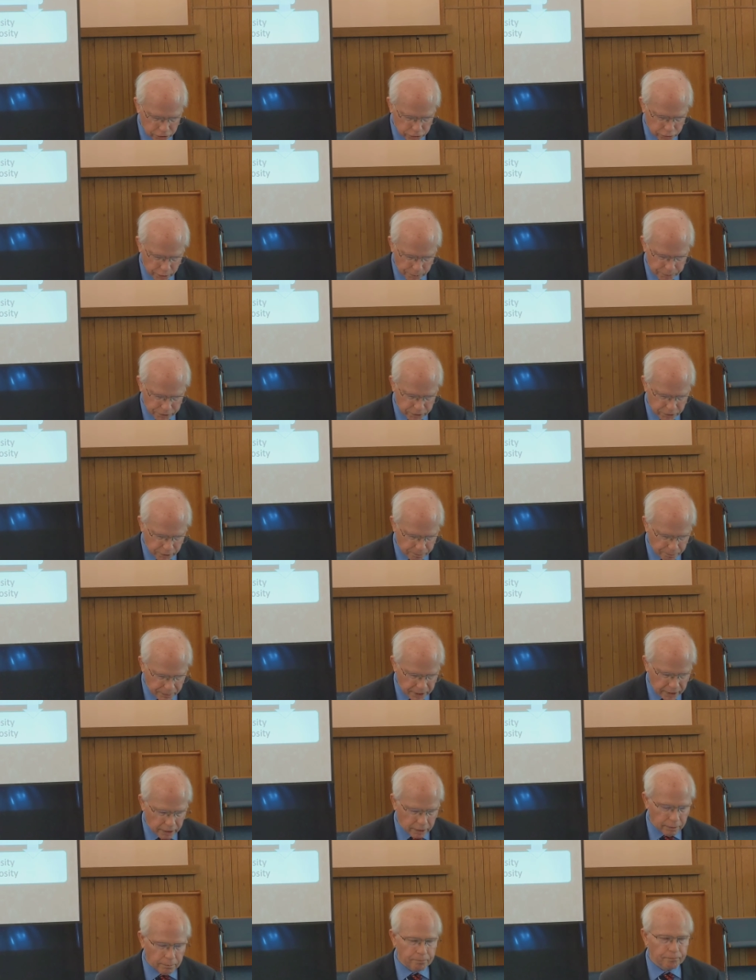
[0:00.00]
to contribute to the
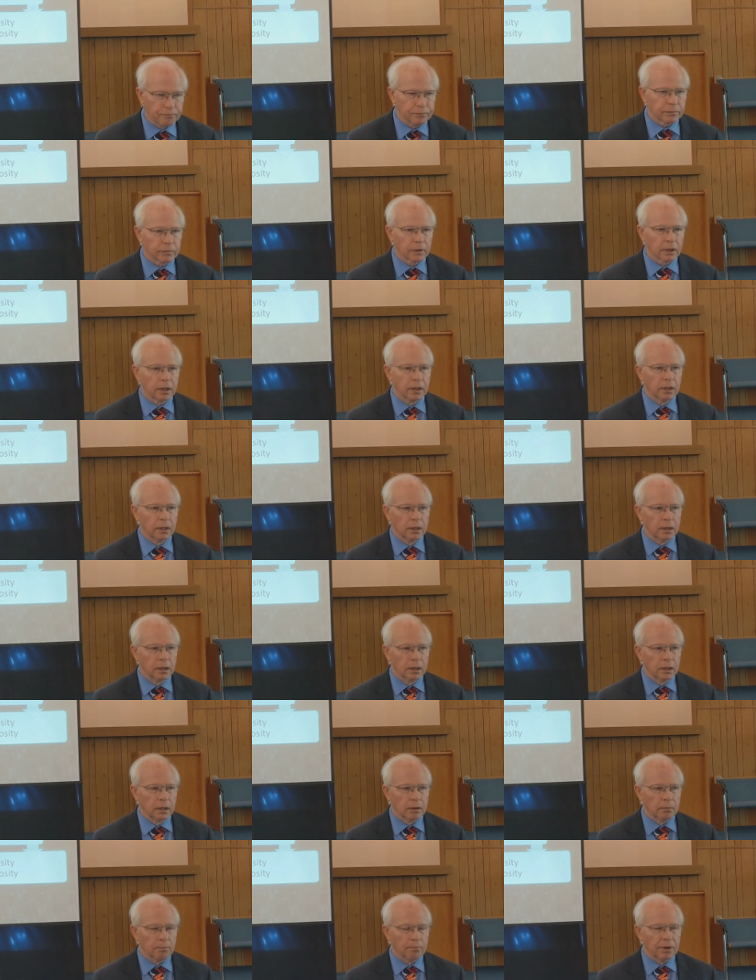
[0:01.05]
meal,
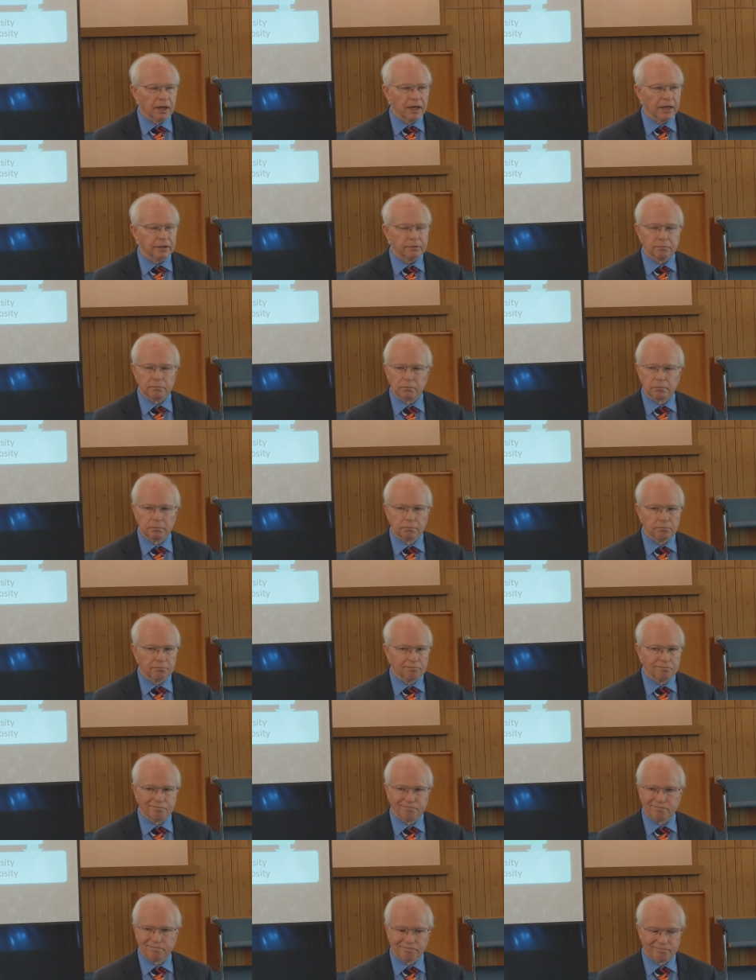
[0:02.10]
but
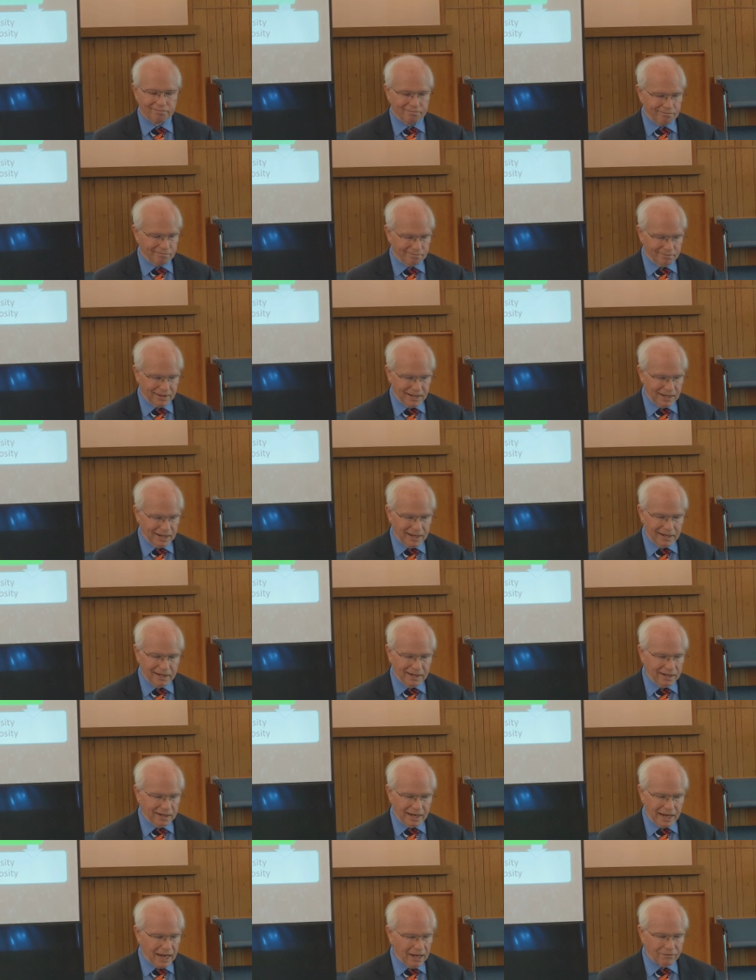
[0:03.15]
he
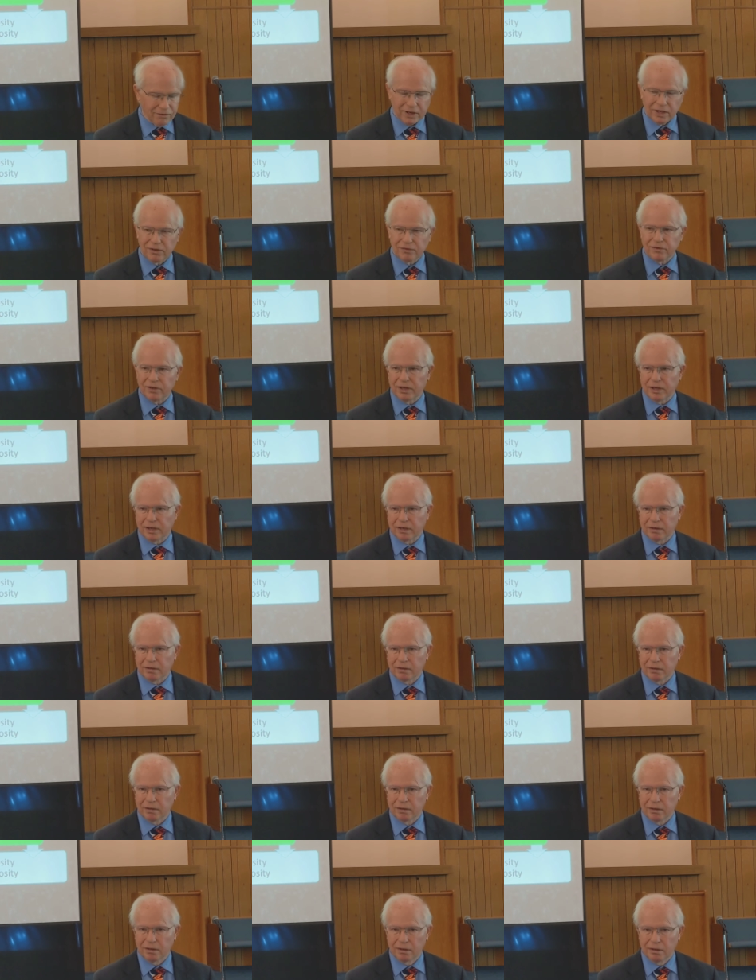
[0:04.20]
didn't have anything.
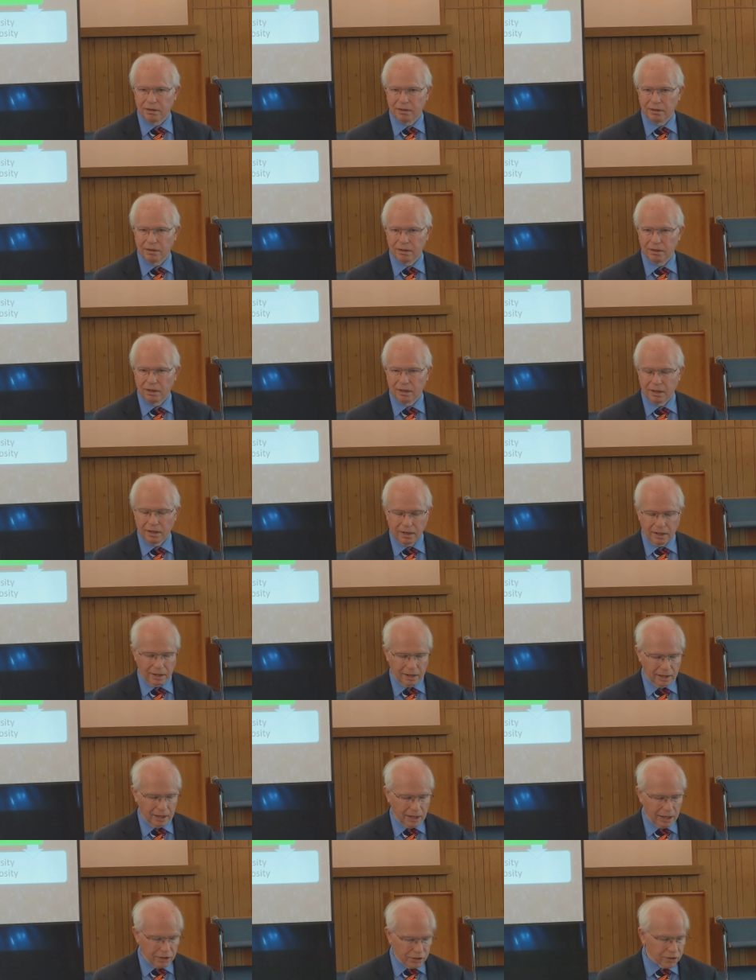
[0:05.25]

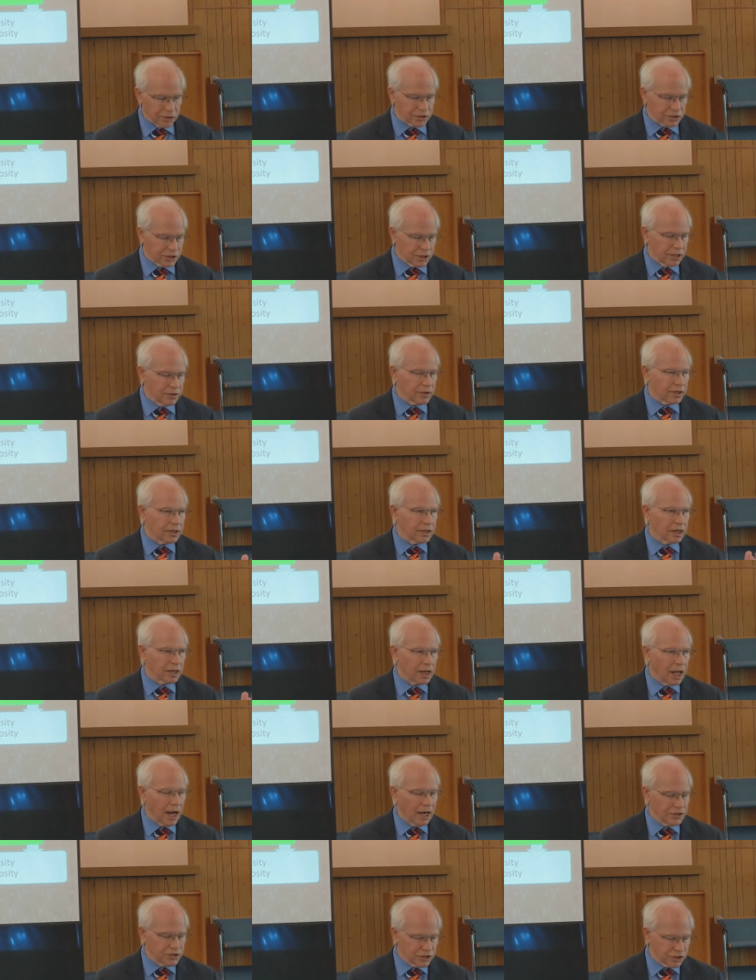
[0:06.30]
And you can see that
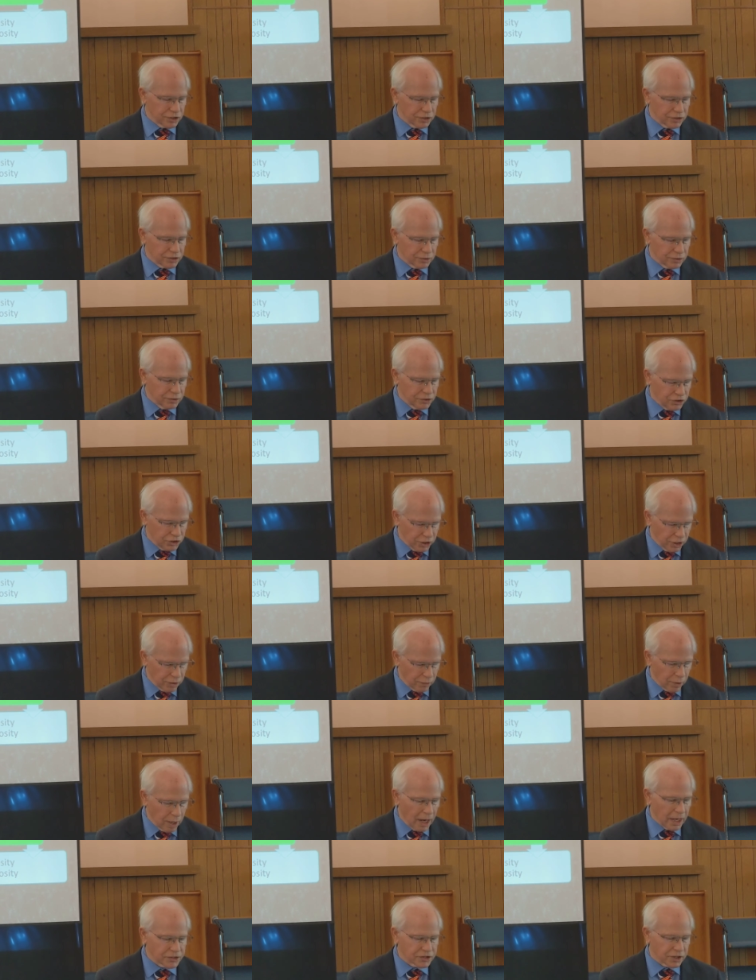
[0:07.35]
Elisha's
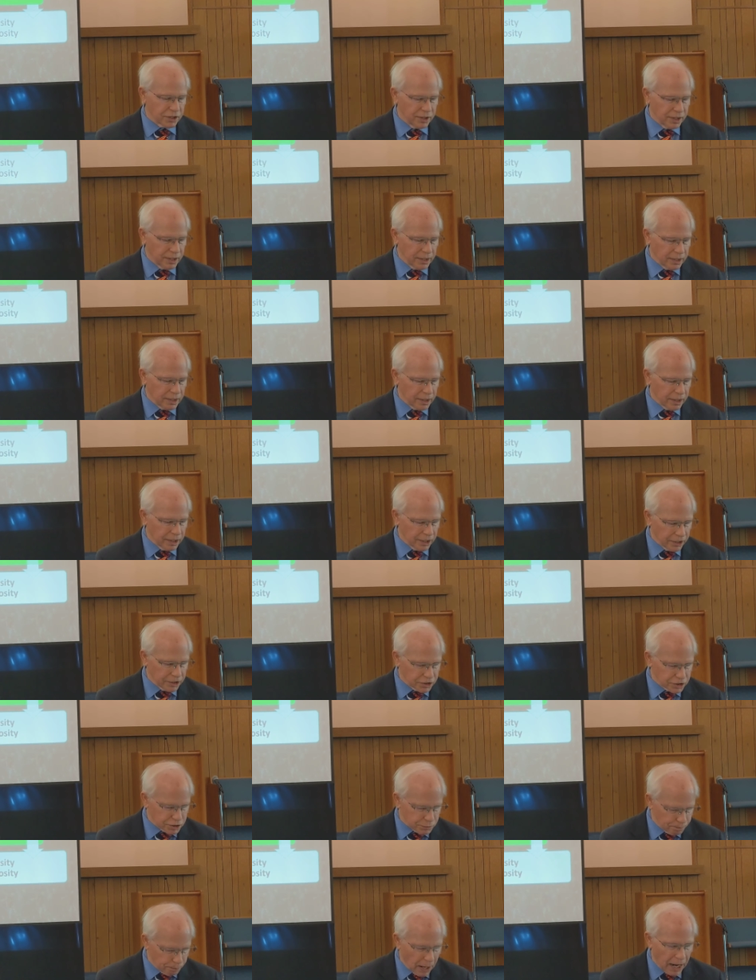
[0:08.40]
generosity, it
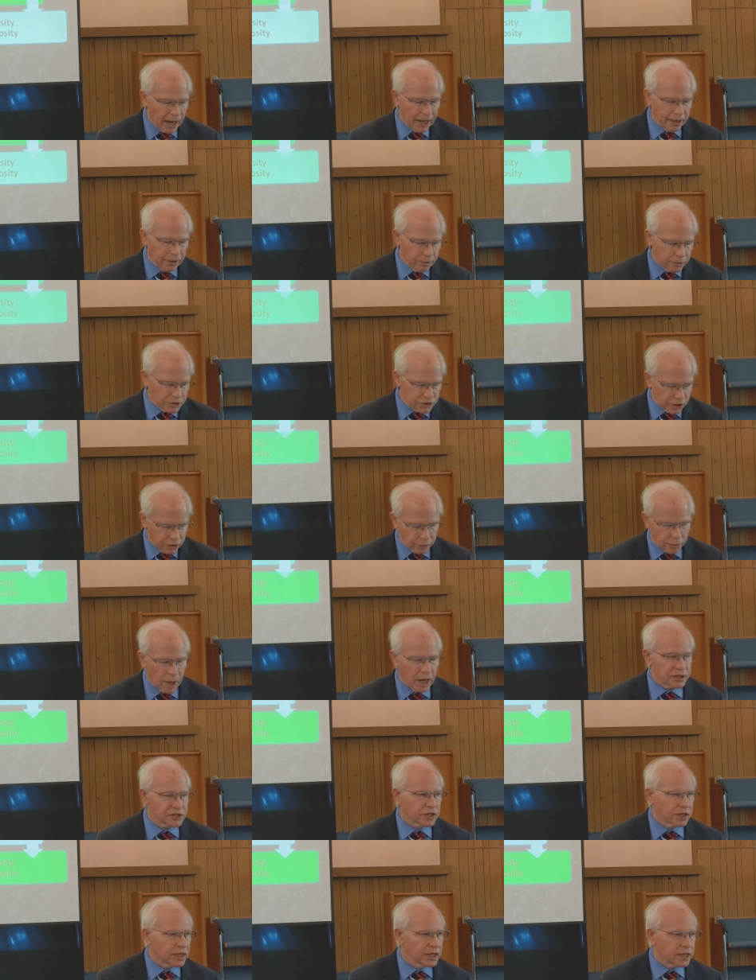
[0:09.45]
inspired
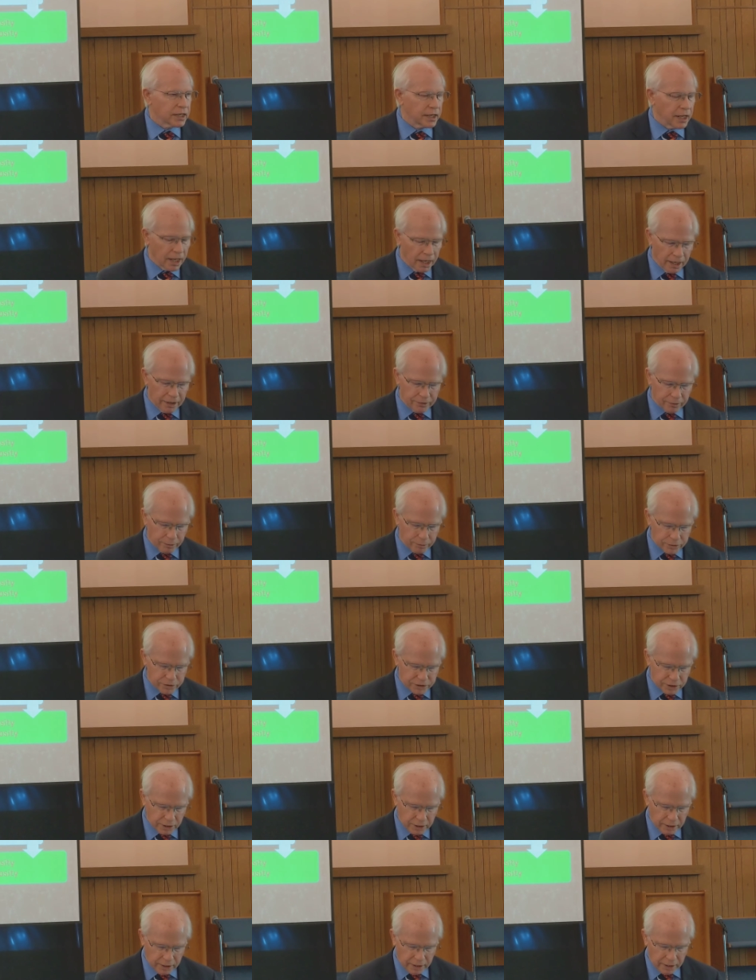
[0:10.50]
generosity in
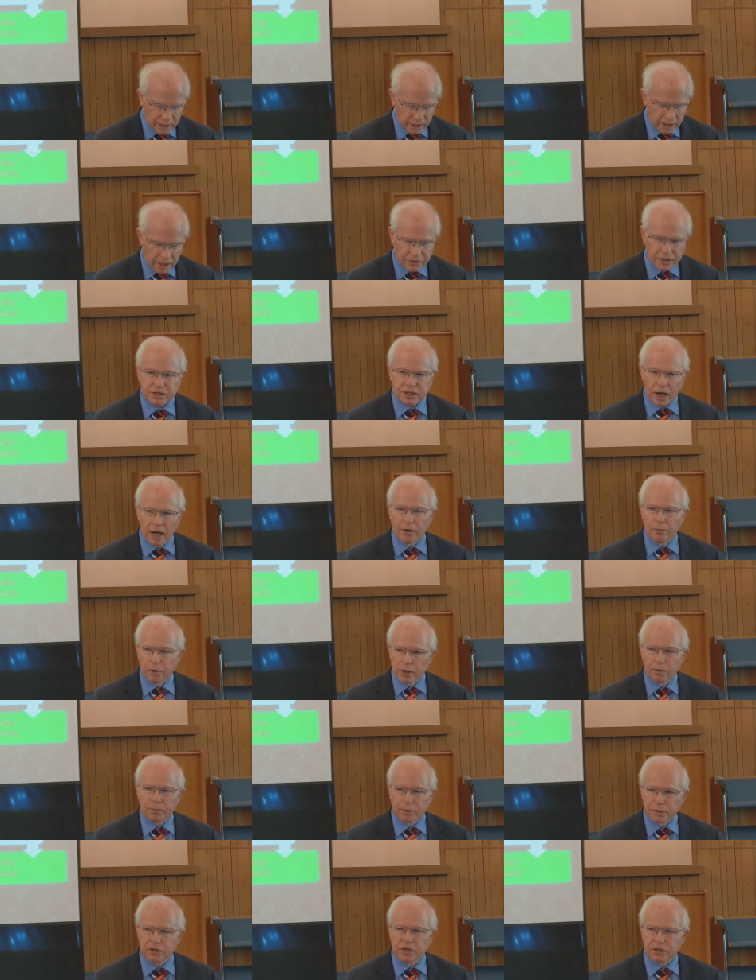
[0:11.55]
others. And this guy would
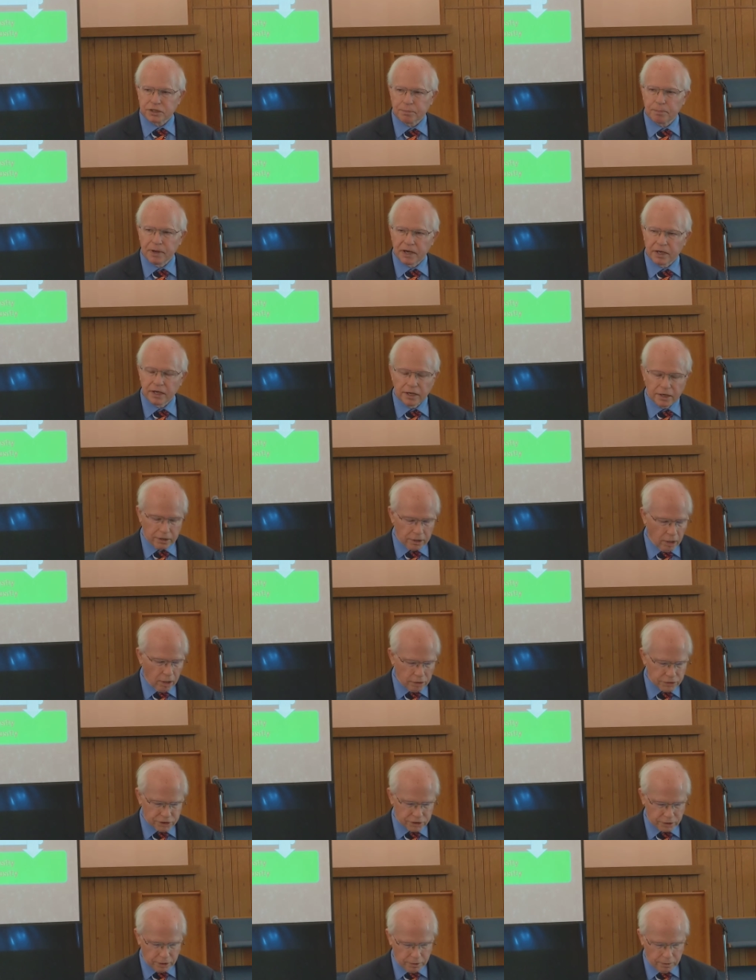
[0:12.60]
have participated in it
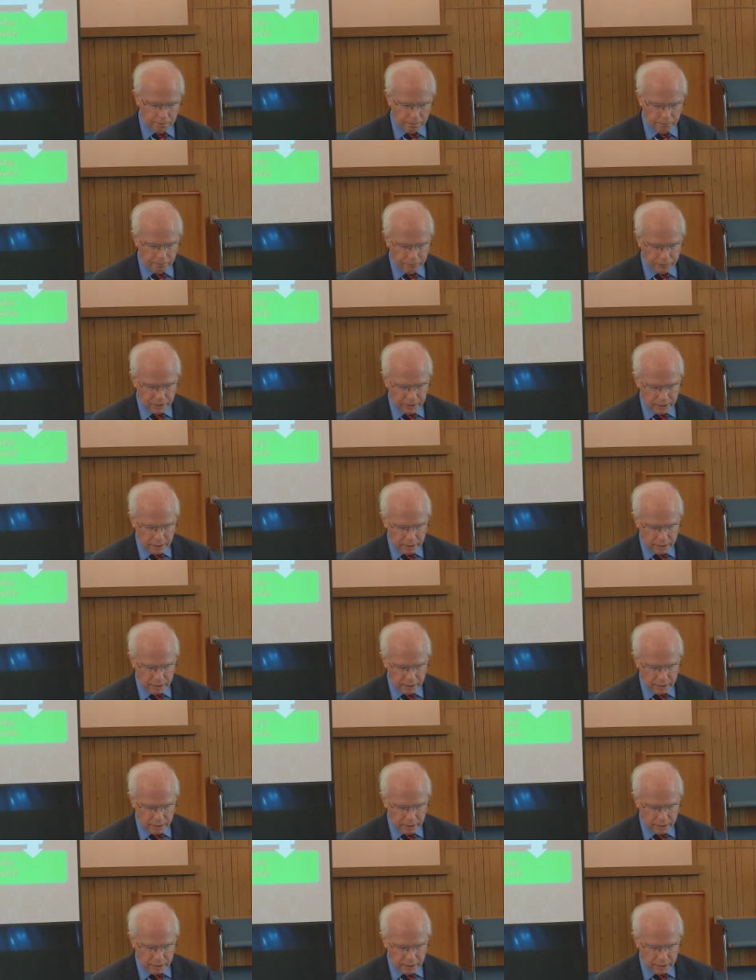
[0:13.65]
also.